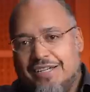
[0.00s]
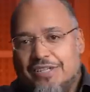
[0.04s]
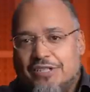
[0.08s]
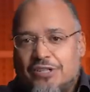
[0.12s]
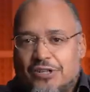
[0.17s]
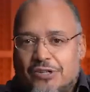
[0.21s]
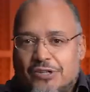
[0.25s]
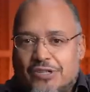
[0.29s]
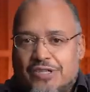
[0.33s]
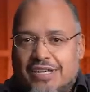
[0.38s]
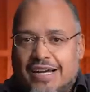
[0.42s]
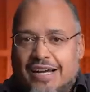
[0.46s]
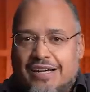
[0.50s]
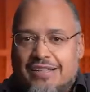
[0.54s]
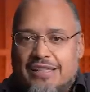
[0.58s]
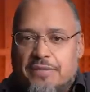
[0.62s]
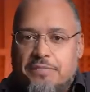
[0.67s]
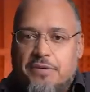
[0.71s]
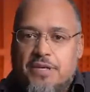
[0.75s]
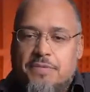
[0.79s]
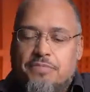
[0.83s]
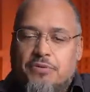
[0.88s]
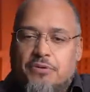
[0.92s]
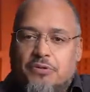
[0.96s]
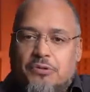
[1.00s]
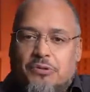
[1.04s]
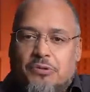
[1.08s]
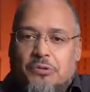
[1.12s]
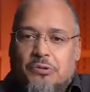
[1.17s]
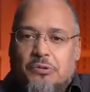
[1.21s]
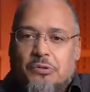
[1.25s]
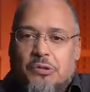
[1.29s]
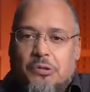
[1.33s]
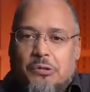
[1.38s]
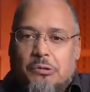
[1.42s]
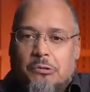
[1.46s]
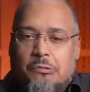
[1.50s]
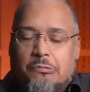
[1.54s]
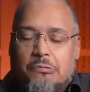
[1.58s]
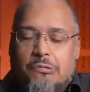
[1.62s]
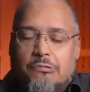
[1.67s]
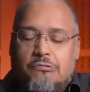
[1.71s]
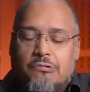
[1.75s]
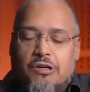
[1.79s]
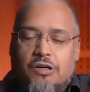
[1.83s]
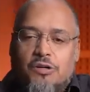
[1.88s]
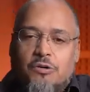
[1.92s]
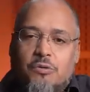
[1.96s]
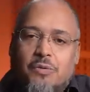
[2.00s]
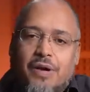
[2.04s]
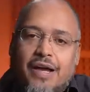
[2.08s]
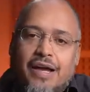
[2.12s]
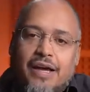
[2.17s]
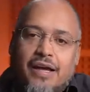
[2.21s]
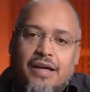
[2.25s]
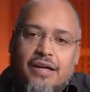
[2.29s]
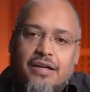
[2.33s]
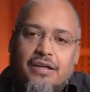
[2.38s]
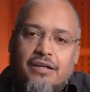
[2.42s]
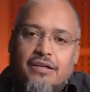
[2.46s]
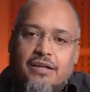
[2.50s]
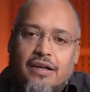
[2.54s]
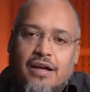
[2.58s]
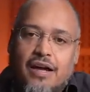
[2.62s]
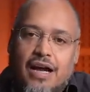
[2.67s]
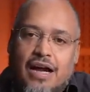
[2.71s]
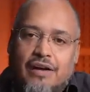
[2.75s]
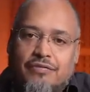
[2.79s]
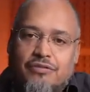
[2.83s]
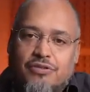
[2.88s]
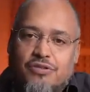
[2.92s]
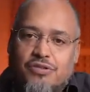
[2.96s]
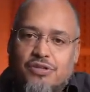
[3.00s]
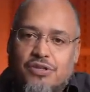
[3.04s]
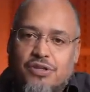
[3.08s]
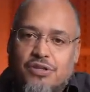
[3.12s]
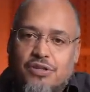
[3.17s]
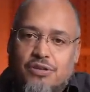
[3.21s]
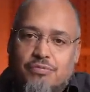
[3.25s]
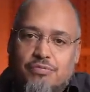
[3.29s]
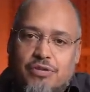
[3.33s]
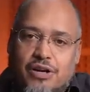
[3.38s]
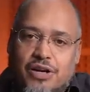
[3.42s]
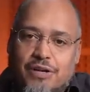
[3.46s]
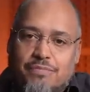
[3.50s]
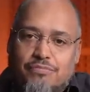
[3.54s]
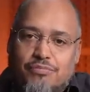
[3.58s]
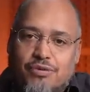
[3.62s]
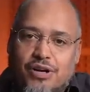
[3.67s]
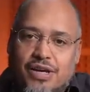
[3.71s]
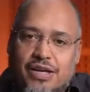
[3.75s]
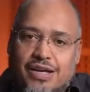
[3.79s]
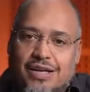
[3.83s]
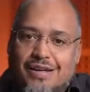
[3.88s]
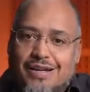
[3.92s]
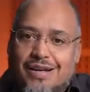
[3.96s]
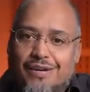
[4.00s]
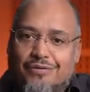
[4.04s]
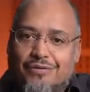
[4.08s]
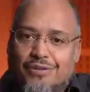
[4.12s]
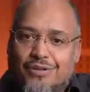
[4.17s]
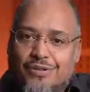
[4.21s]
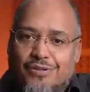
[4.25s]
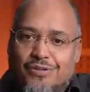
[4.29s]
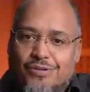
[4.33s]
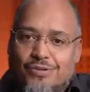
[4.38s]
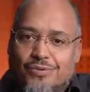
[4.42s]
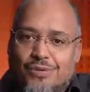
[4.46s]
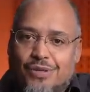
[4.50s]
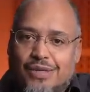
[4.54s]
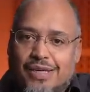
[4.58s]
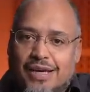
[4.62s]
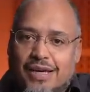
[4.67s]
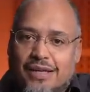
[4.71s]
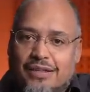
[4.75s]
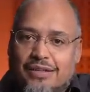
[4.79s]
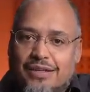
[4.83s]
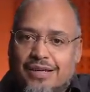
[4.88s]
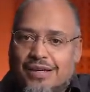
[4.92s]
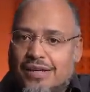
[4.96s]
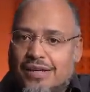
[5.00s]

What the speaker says: It turns out the people who will run away after seeing your product break and never use you again,